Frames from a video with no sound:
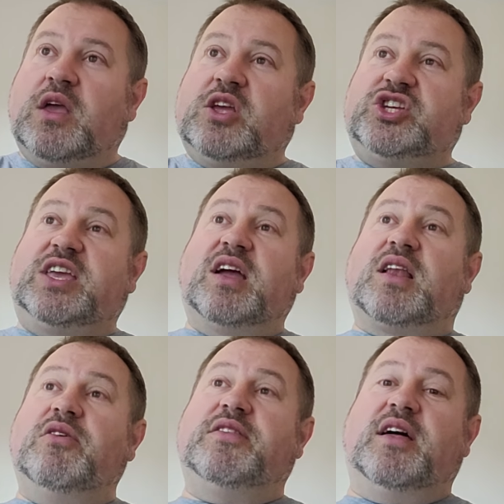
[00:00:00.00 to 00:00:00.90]
She
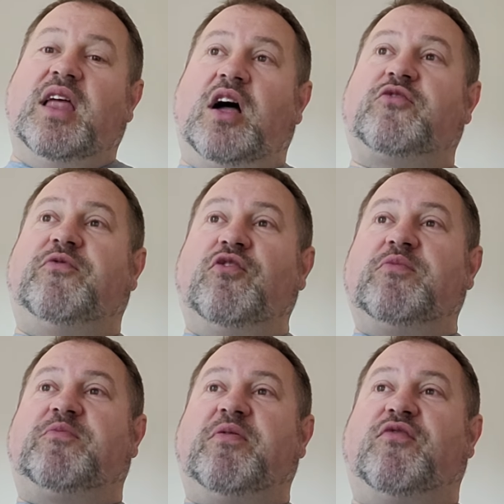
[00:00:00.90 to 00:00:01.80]
concluded that large
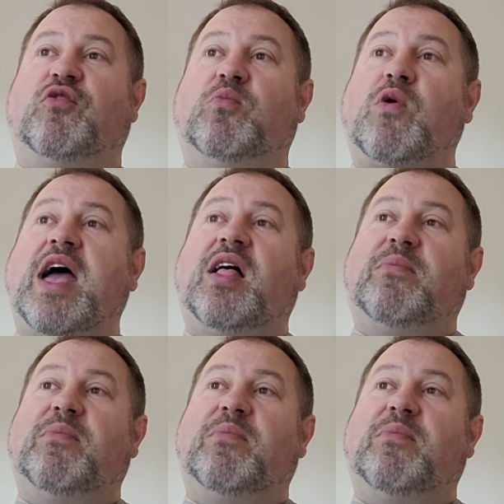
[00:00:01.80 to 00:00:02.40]
firms perform well,